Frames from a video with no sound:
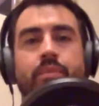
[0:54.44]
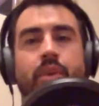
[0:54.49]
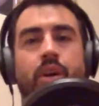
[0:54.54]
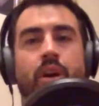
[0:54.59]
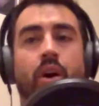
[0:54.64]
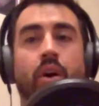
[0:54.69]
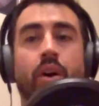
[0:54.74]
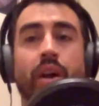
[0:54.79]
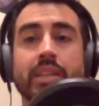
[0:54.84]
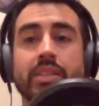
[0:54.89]

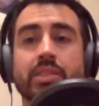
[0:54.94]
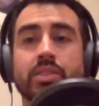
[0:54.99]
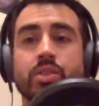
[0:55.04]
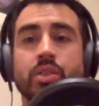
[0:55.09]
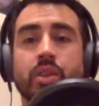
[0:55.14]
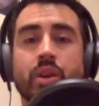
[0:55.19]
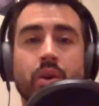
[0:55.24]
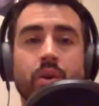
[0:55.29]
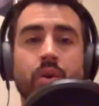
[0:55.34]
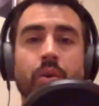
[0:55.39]
All right,
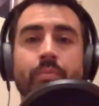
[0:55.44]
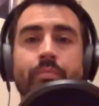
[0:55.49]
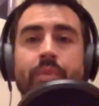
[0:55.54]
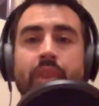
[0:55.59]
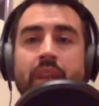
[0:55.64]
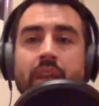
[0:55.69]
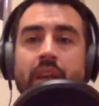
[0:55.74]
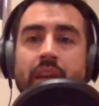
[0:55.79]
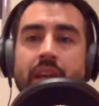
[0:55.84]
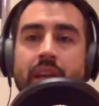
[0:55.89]
so
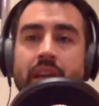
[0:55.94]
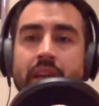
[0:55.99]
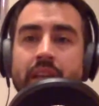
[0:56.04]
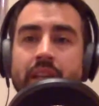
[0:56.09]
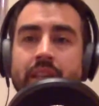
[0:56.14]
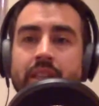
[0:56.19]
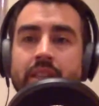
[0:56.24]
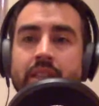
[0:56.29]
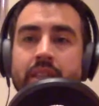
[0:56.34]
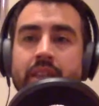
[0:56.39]

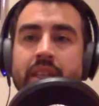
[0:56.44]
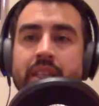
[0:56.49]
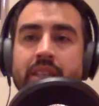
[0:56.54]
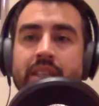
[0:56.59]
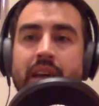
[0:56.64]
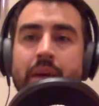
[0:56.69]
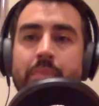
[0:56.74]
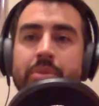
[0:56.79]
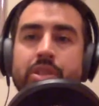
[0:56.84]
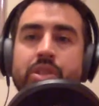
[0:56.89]
in this
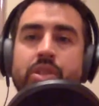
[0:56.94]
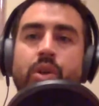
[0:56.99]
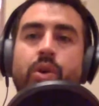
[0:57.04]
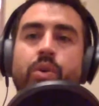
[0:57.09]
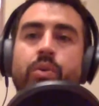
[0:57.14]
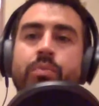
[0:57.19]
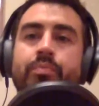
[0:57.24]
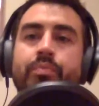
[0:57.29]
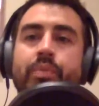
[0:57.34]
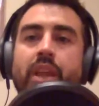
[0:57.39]

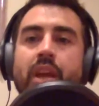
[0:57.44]
episode,